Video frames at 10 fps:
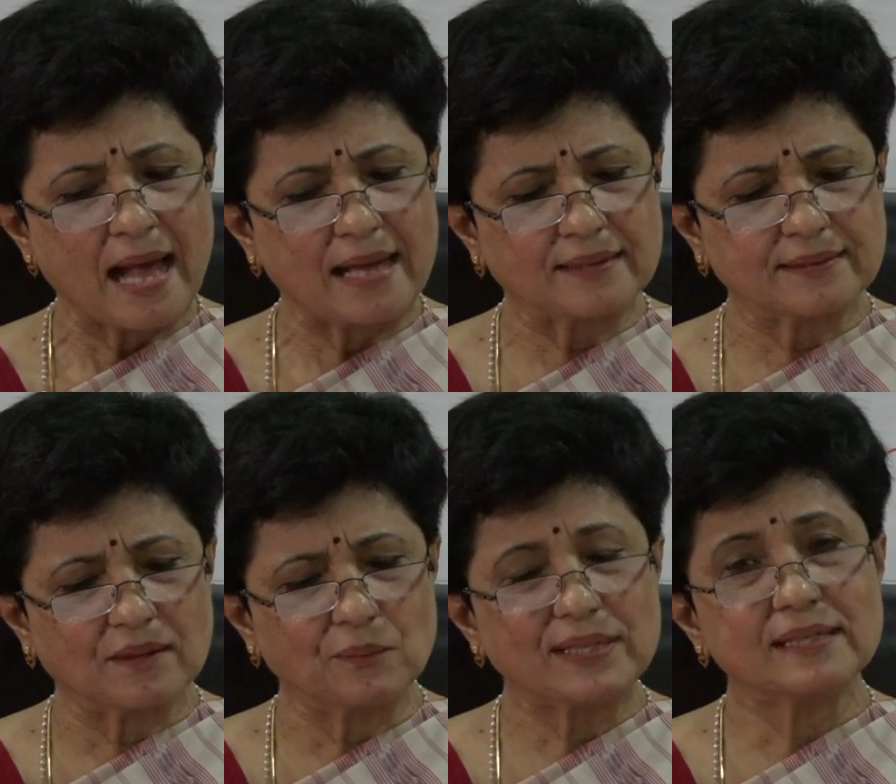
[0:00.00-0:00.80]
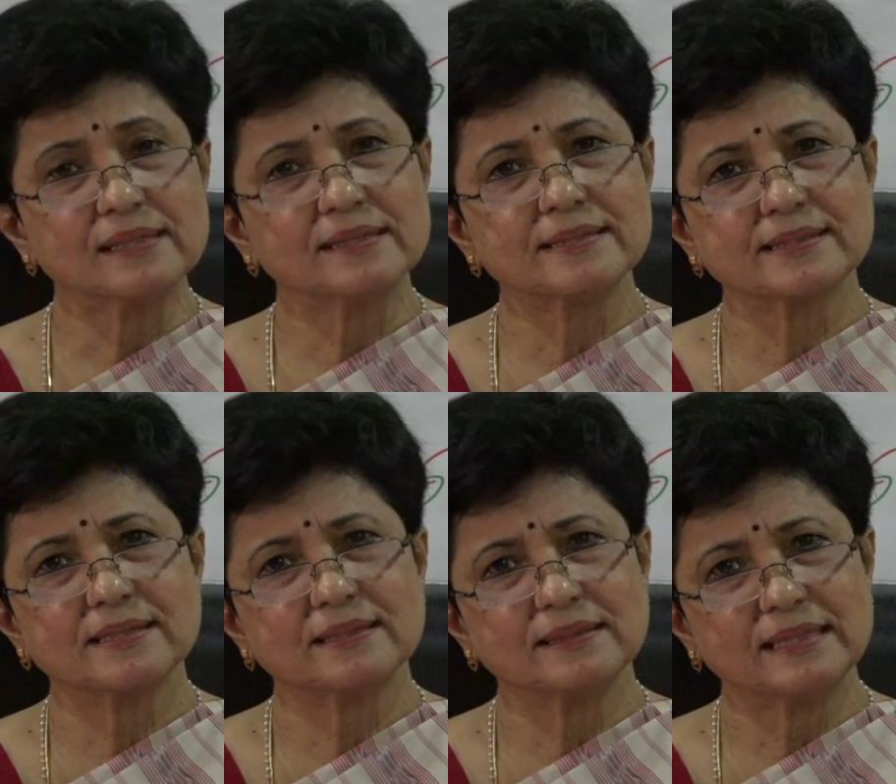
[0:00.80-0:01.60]
And we can
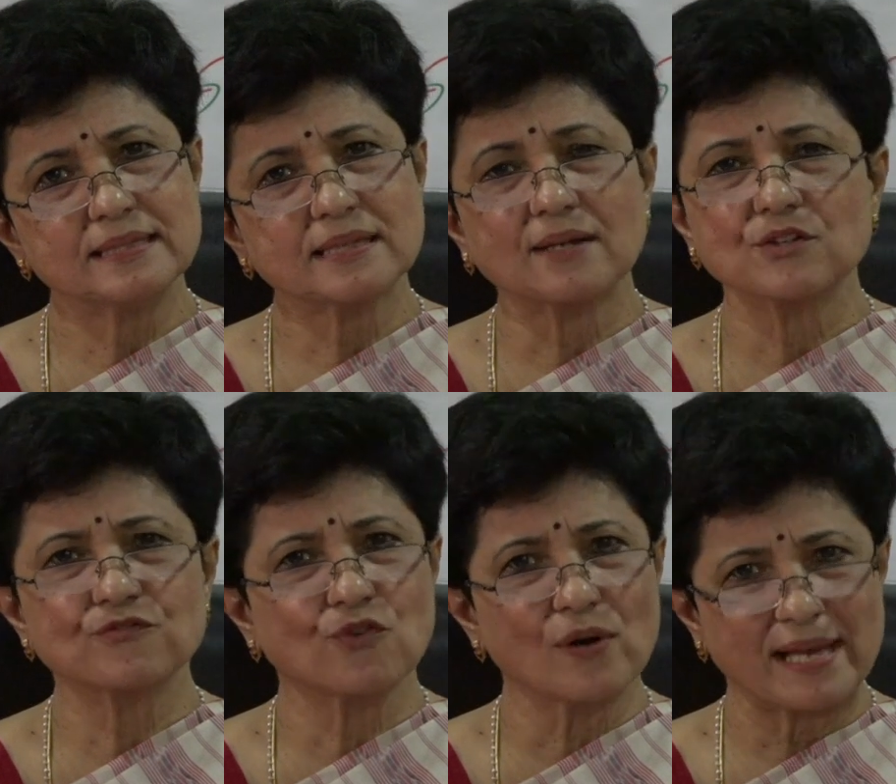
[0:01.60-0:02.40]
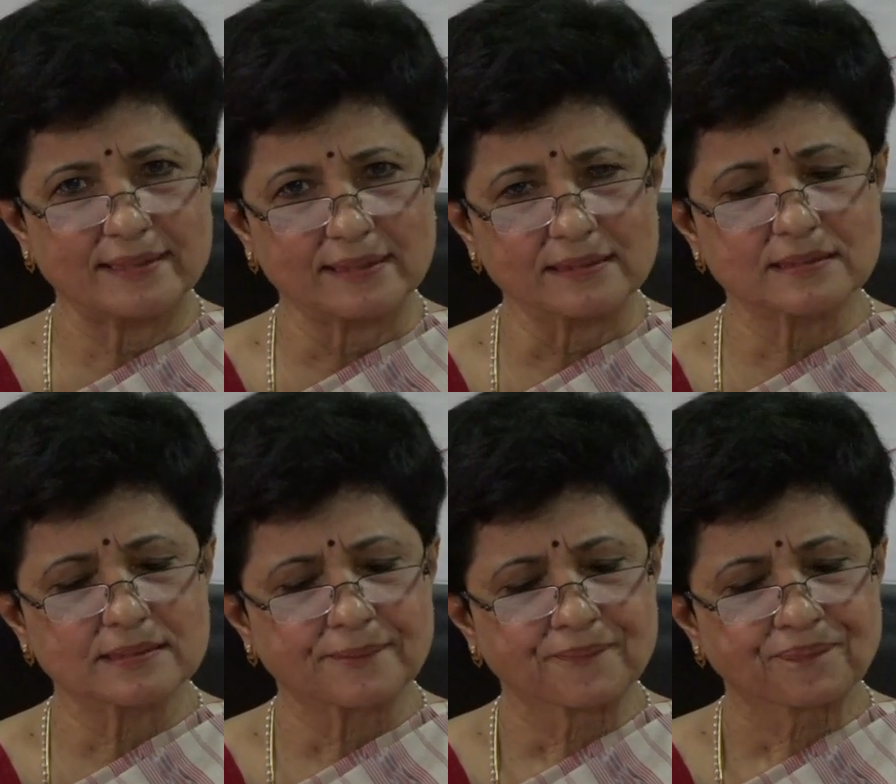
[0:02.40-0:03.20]
consider these under four
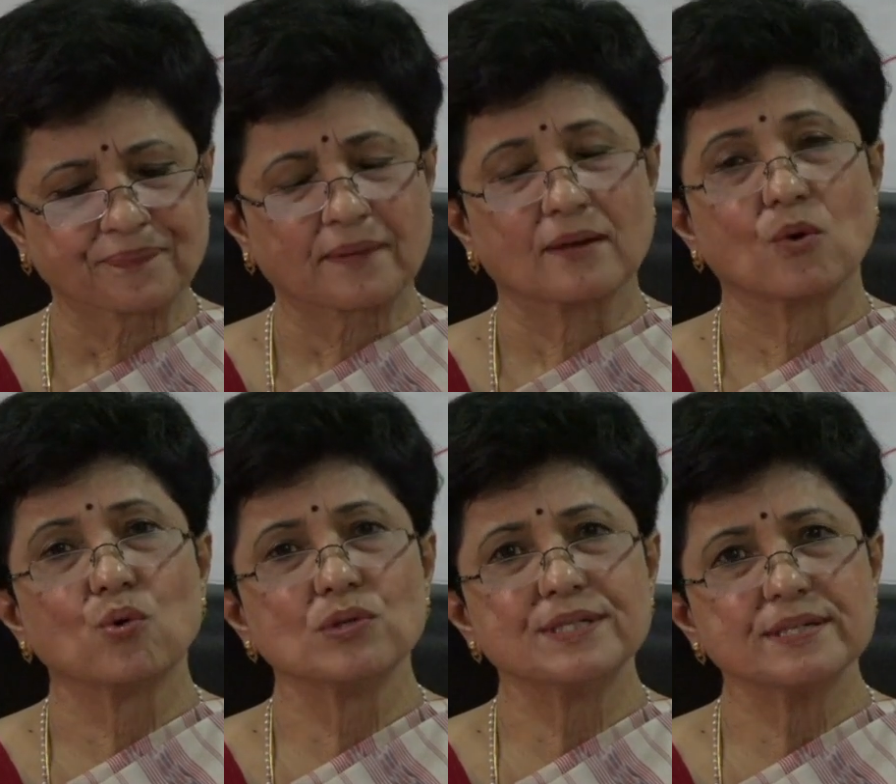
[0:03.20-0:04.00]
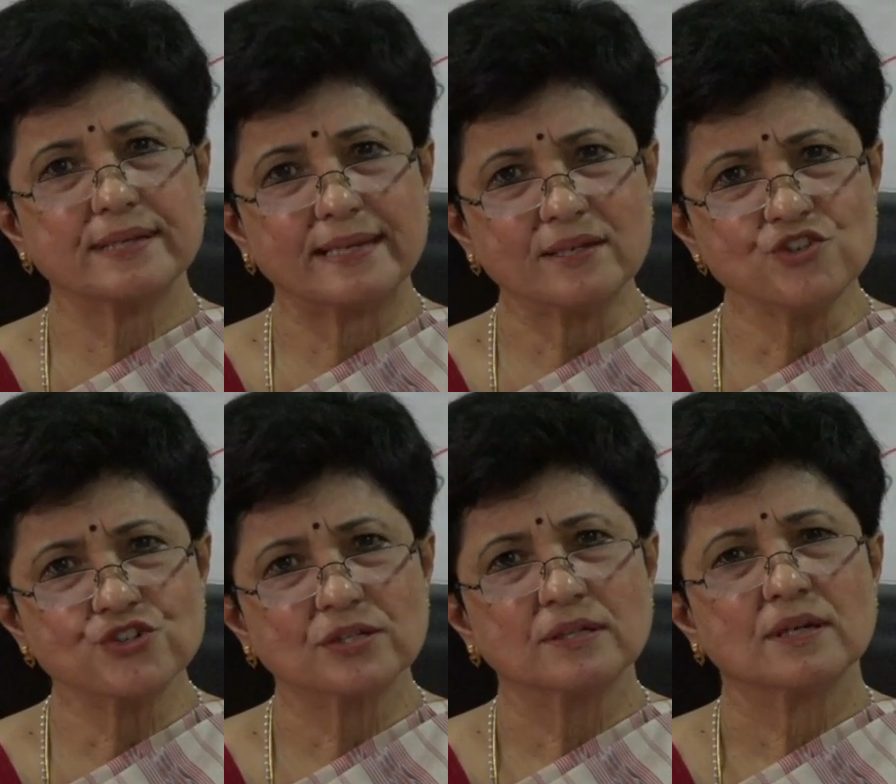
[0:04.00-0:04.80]
headings: older
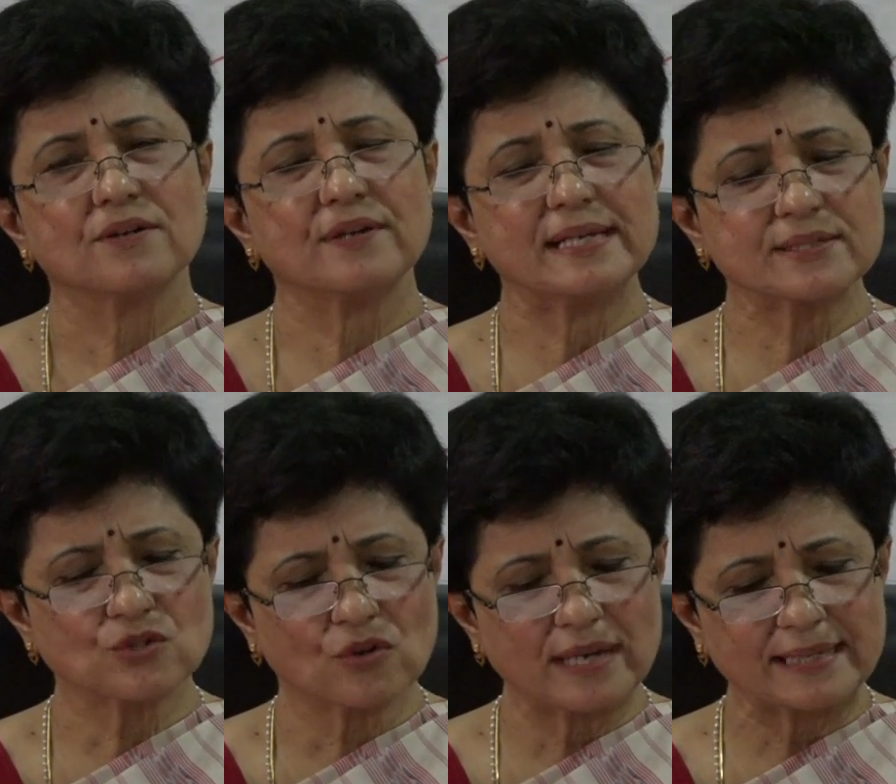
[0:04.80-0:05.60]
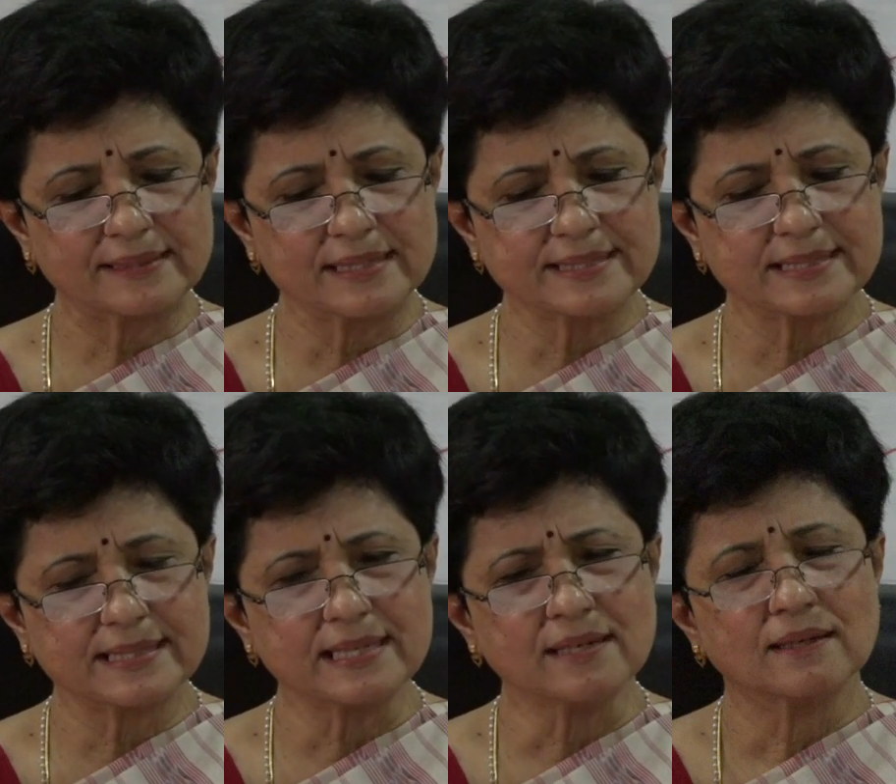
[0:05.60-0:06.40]
age, race or
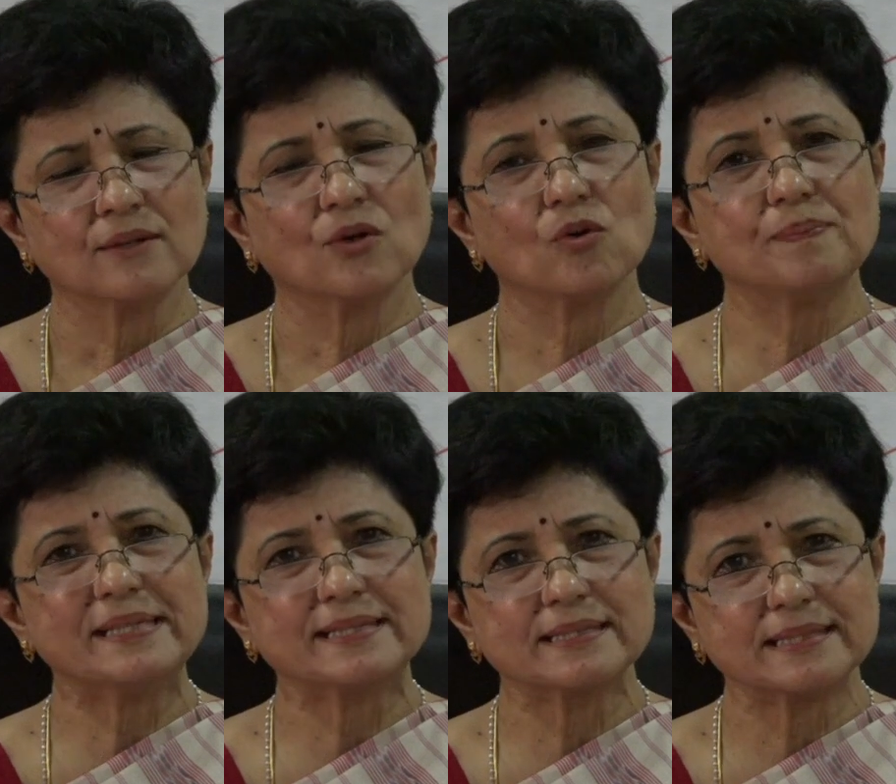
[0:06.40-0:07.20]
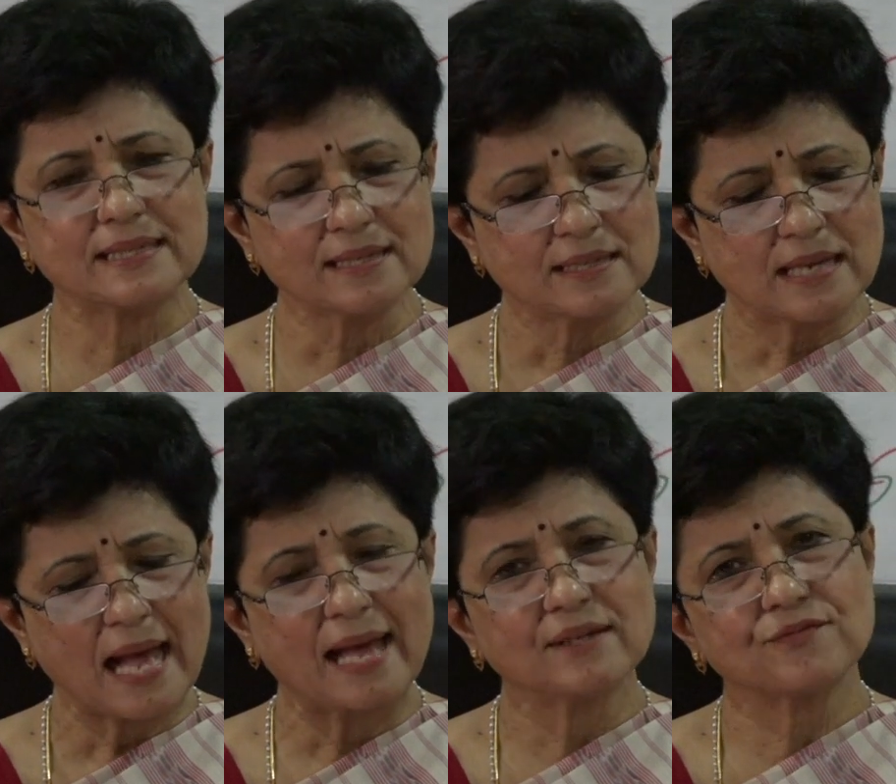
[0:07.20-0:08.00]
ethnicity, obesity,
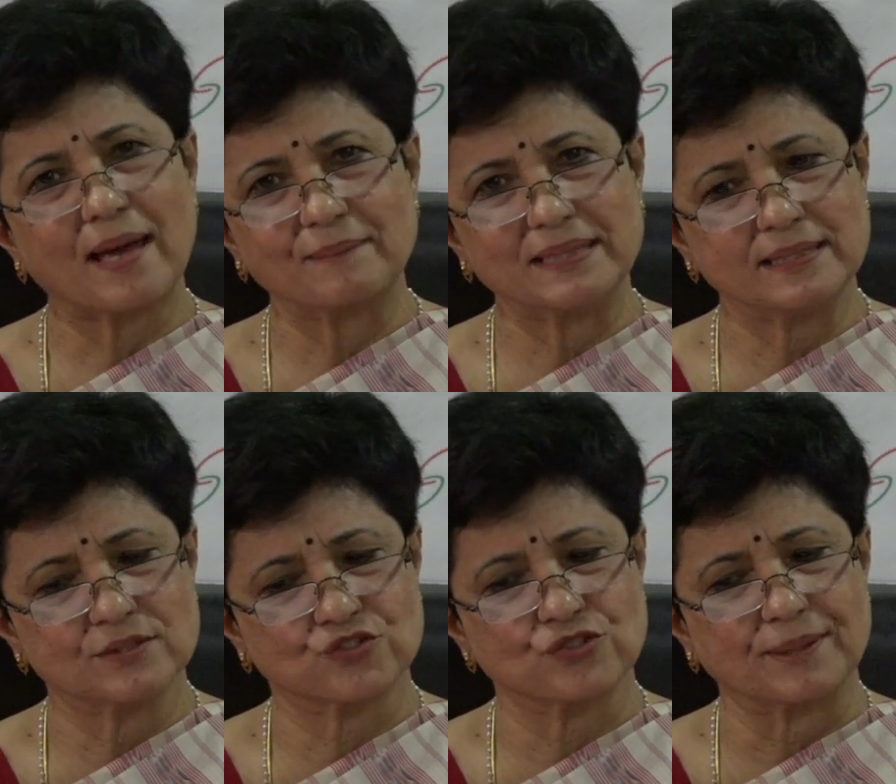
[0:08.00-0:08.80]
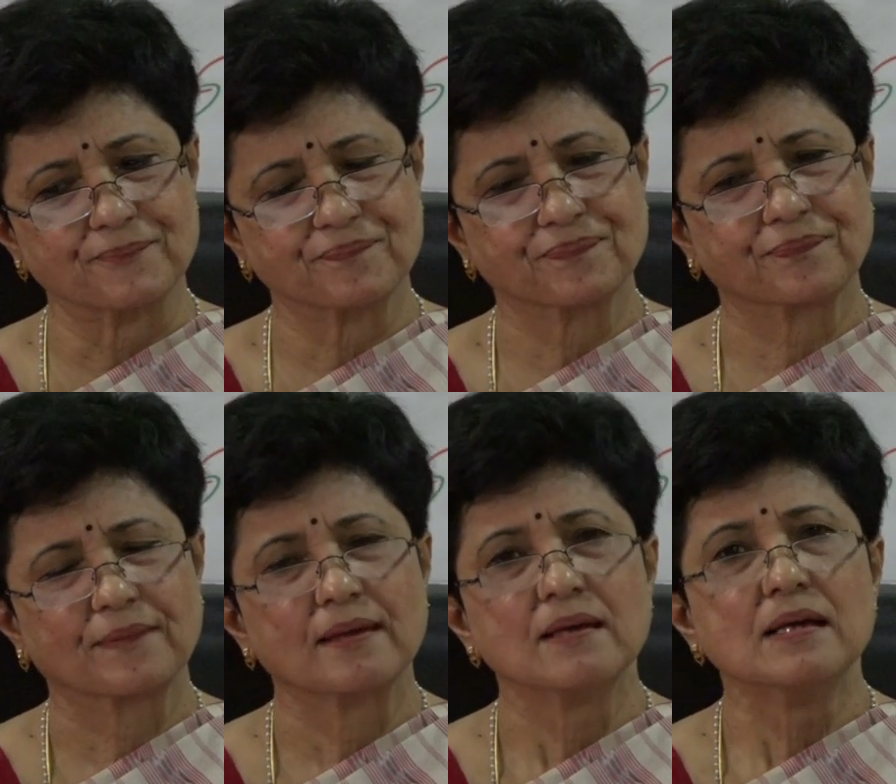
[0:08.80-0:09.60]
and family history.
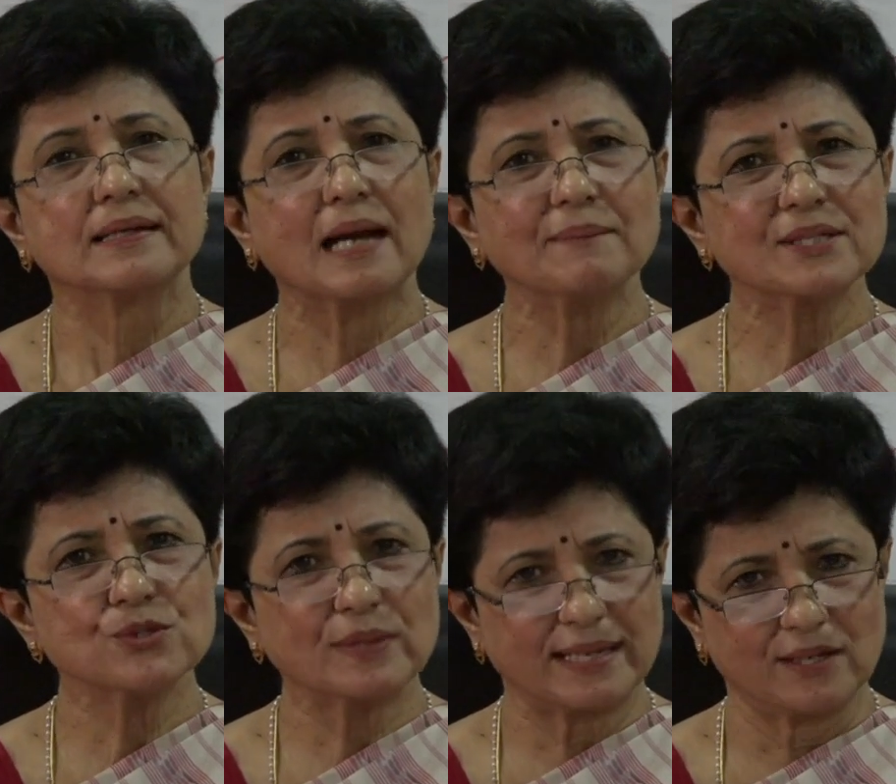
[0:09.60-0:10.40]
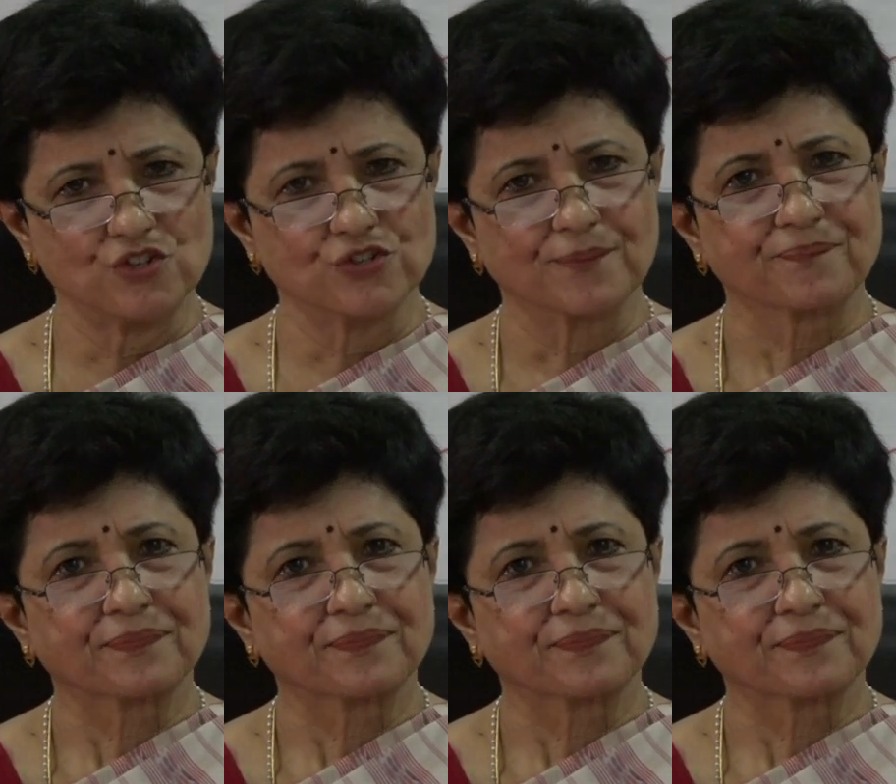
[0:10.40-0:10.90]
Coming to age,